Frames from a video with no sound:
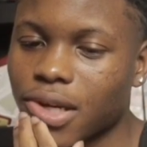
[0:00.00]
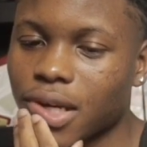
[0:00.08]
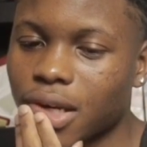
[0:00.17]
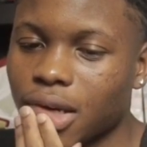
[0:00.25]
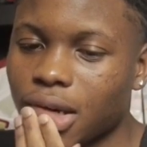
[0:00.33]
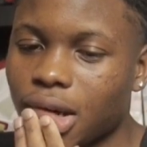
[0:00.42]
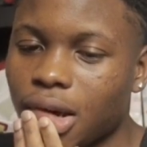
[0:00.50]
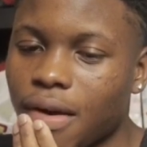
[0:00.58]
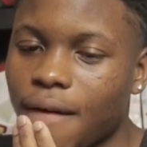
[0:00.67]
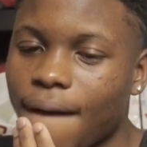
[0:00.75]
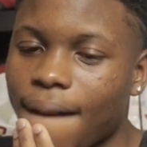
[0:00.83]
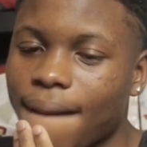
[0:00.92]
We got
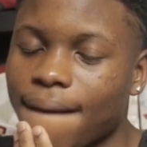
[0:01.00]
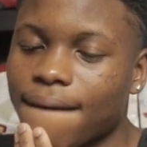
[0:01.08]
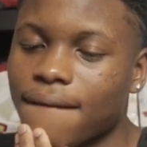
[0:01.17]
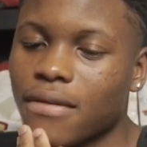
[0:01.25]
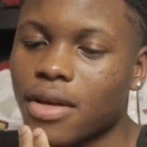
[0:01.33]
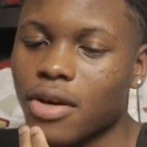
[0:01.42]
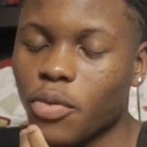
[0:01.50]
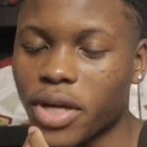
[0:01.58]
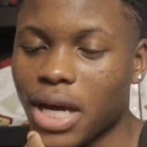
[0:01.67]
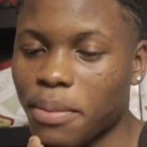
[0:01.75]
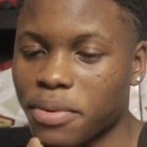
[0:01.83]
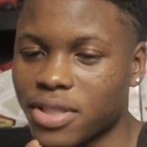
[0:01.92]
potential. We got